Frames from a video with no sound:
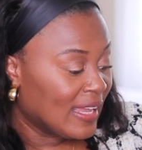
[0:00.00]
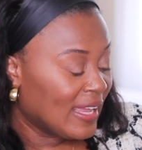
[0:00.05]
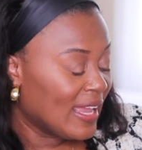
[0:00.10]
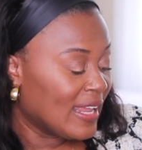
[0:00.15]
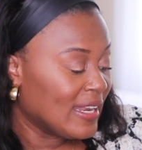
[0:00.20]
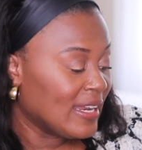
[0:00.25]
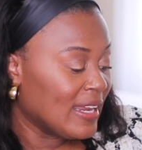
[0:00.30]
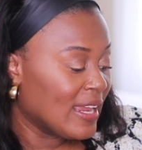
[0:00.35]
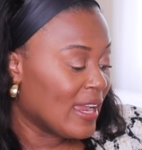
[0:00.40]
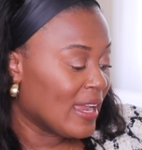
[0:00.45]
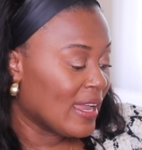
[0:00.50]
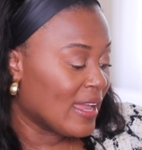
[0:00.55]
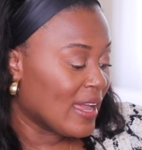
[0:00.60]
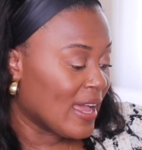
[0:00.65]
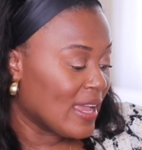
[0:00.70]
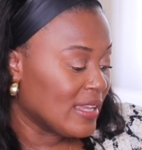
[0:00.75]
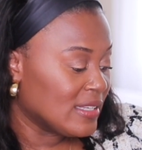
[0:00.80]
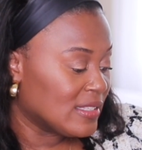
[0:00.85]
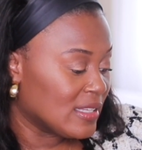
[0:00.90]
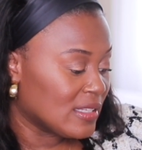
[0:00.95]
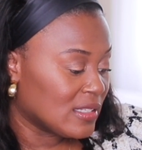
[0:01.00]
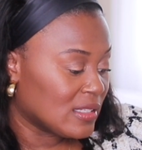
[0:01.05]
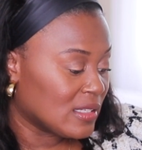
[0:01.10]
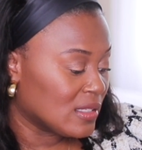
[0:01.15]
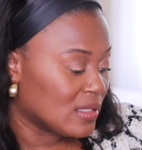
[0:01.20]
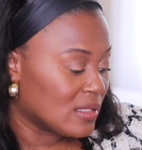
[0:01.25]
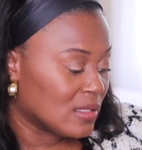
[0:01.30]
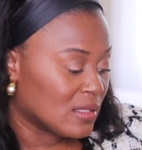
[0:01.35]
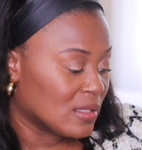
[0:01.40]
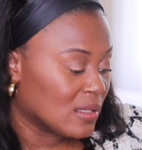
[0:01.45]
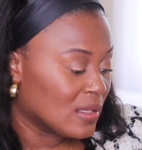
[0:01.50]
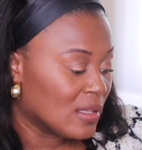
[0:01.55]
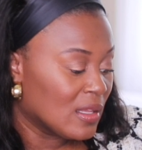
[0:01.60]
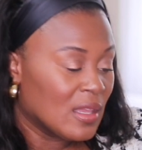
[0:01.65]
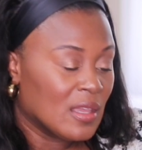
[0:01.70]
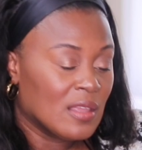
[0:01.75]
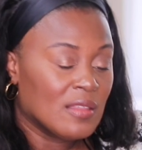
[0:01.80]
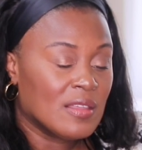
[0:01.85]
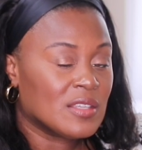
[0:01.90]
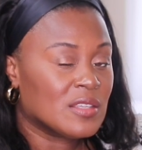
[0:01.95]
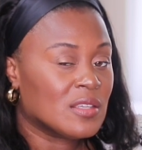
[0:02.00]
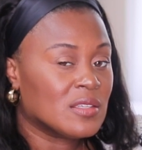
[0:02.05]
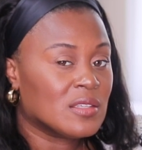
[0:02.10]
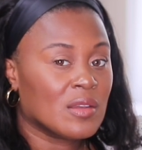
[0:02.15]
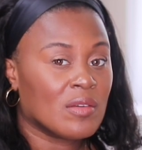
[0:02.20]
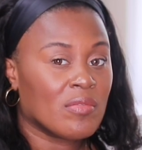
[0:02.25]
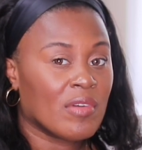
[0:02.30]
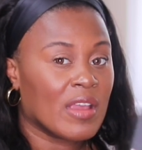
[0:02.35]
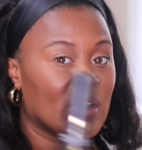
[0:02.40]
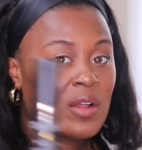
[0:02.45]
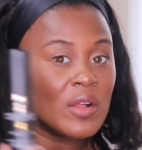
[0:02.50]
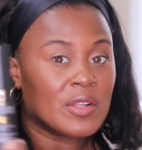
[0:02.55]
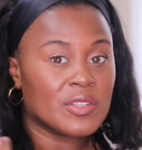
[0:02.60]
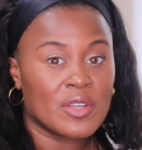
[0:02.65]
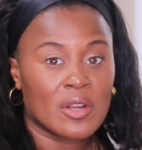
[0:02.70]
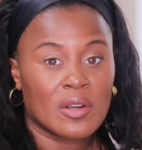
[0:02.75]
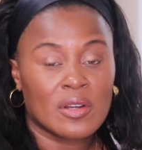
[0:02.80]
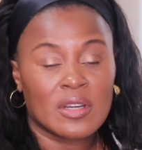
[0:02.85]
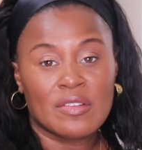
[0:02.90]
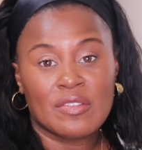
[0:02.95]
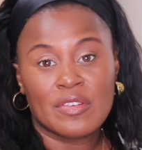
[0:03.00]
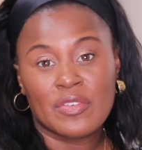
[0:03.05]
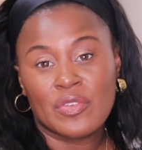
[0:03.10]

And yeah, guys, this is a great alternative.